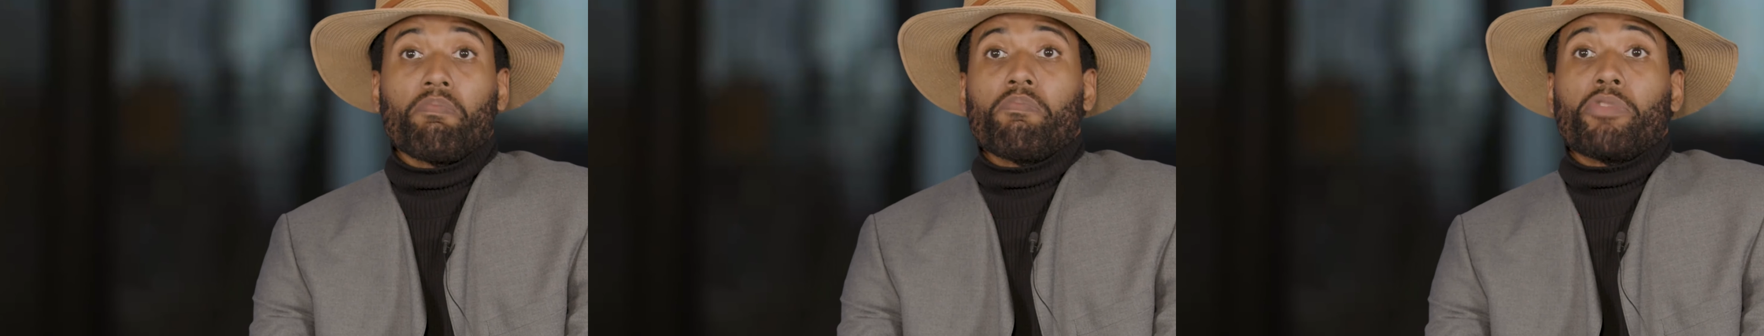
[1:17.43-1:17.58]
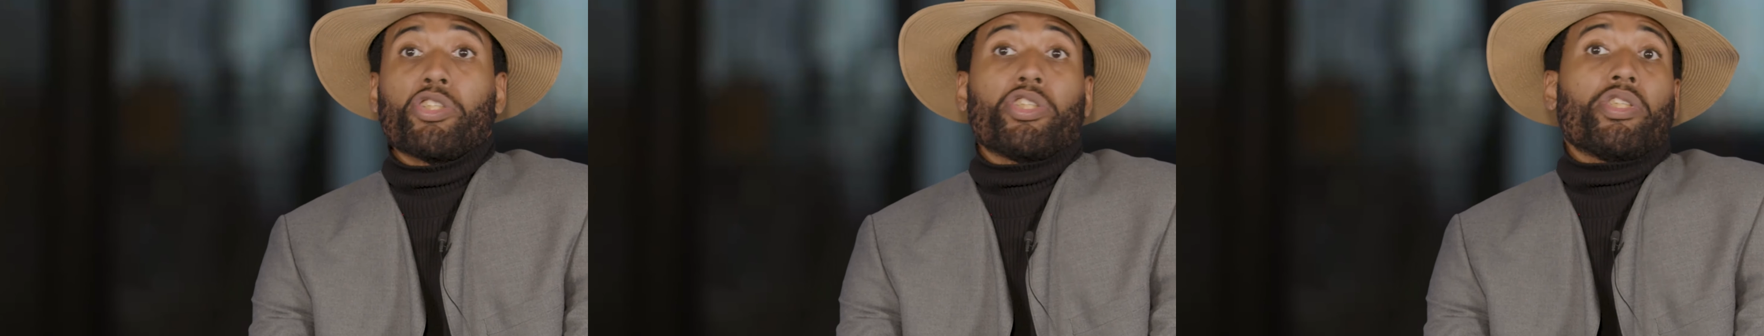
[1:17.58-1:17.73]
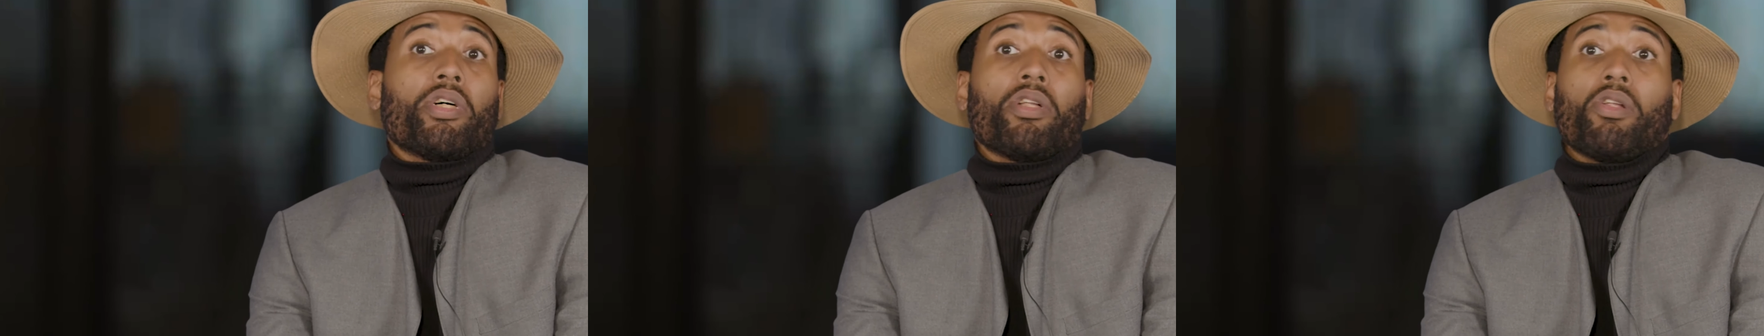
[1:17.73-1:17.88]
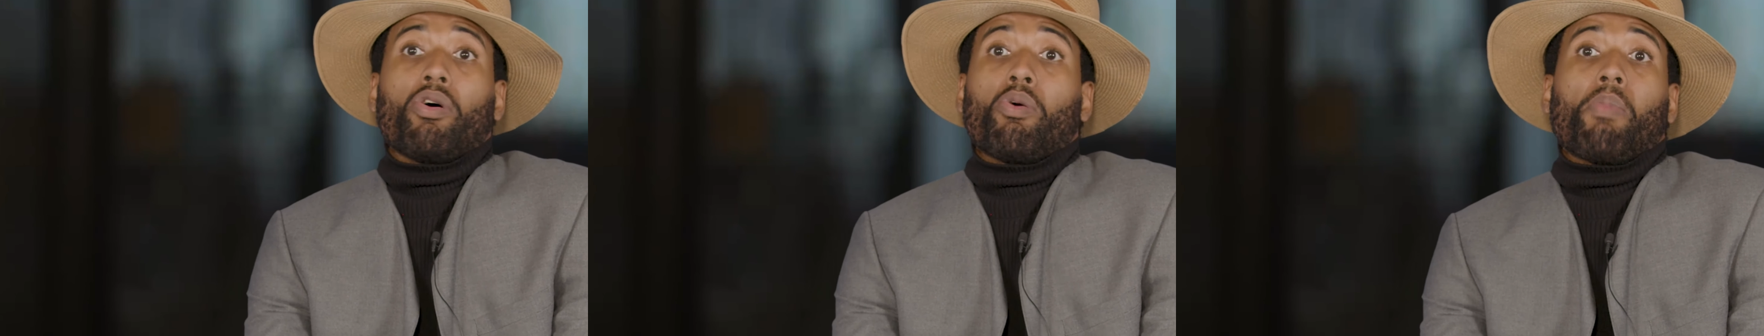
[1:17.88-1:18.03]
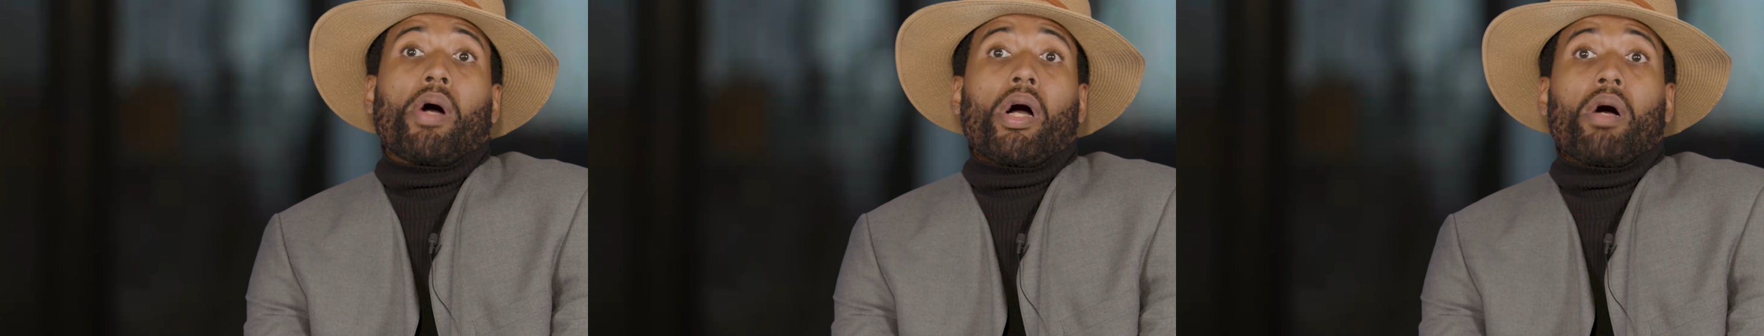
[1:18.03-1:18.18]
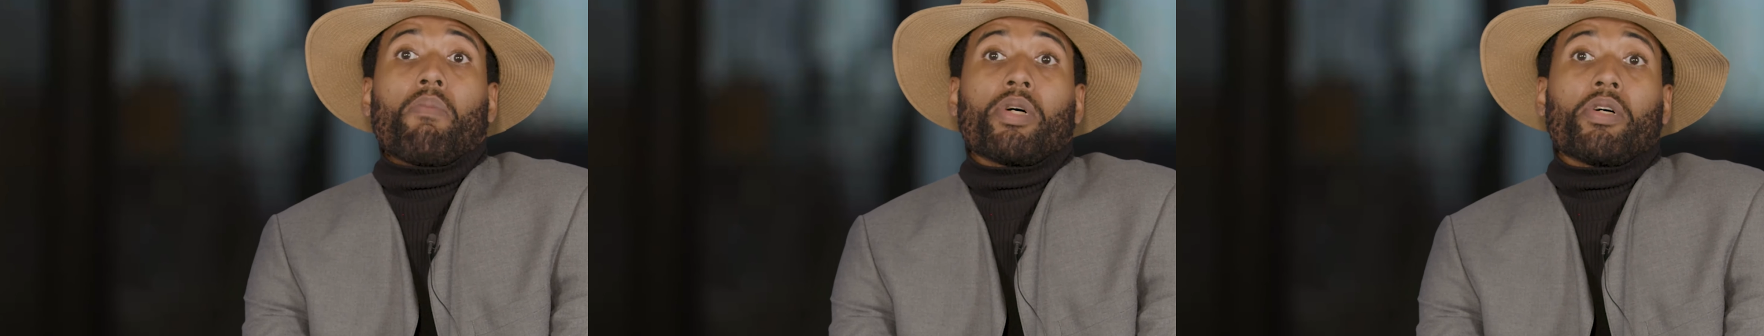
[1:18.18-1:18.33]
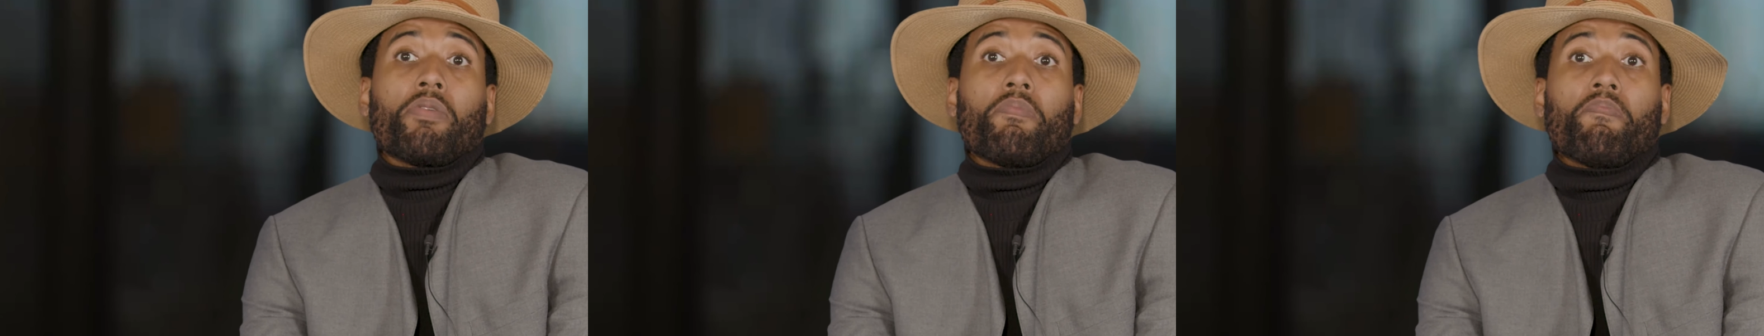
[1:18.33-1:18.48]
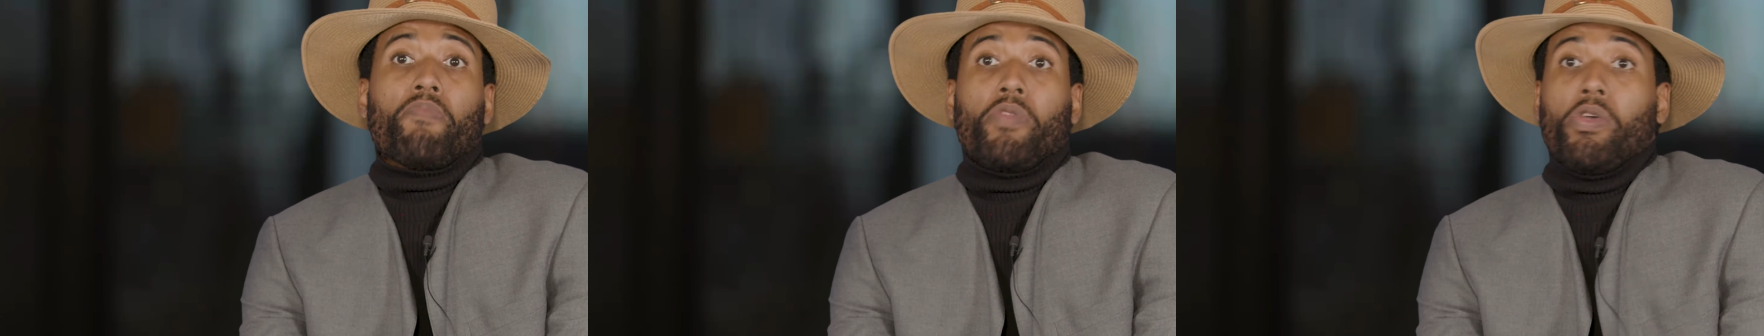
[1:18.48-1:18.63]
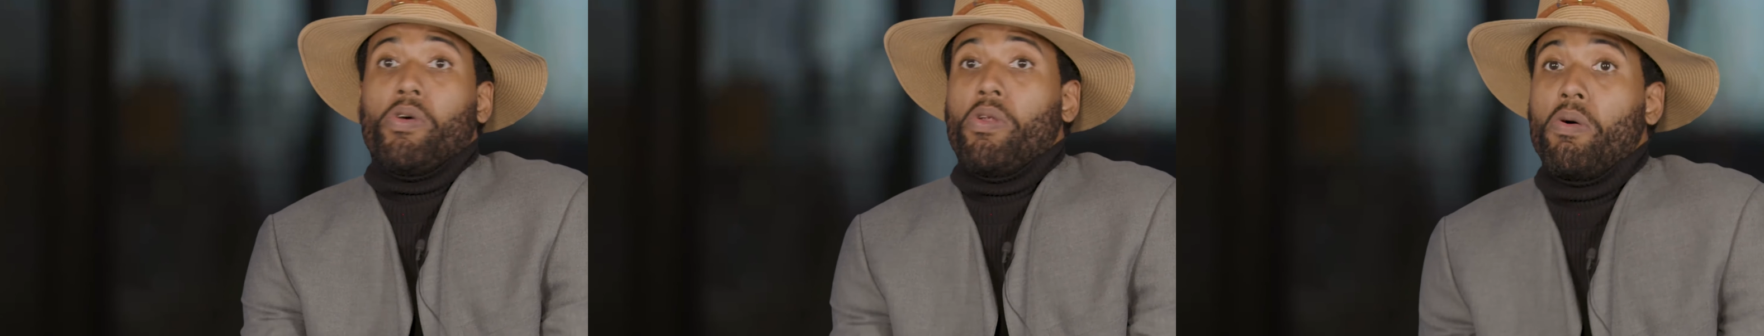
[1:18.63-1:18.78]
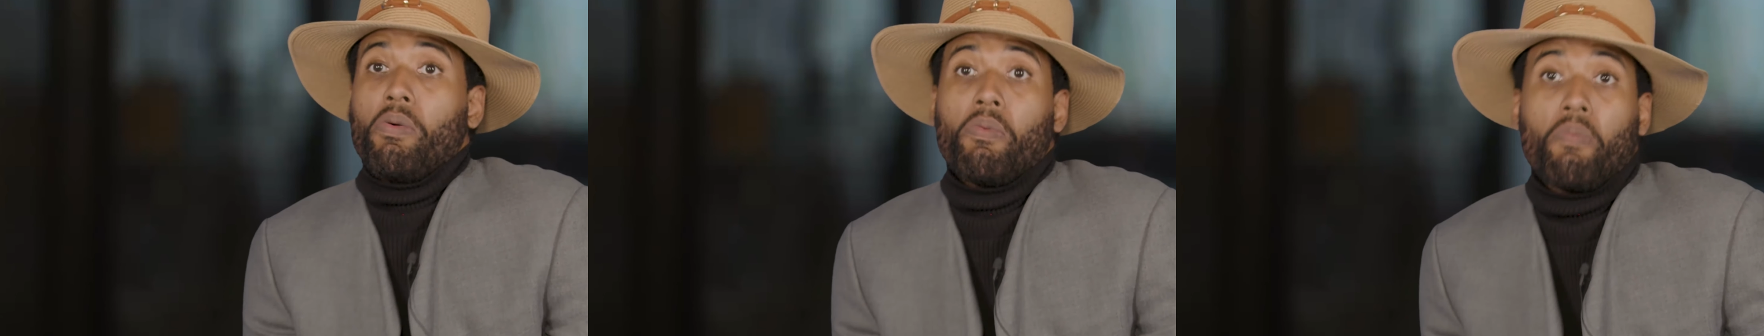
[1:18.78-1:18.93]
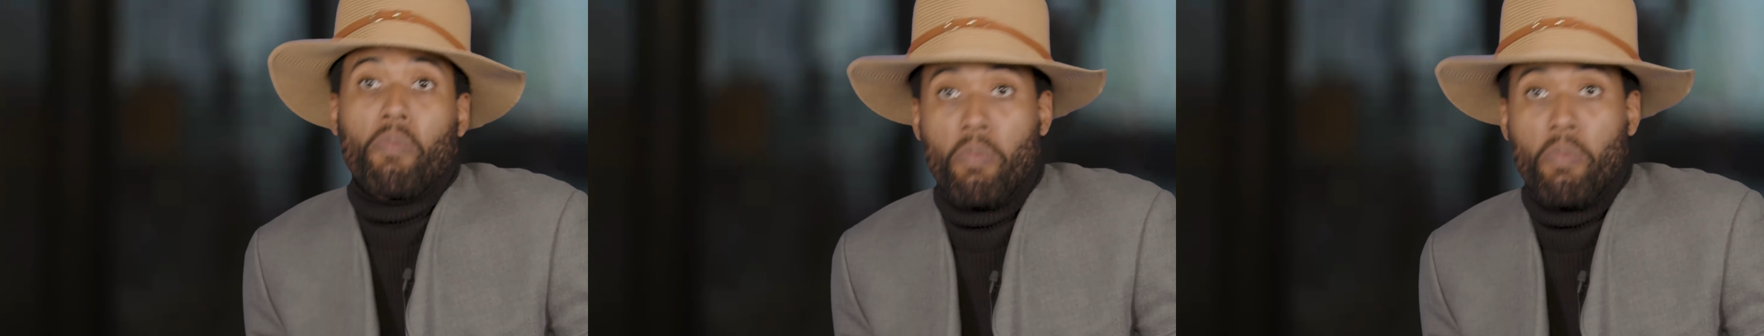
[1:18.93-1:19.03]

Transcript: Michelle Obama, you know?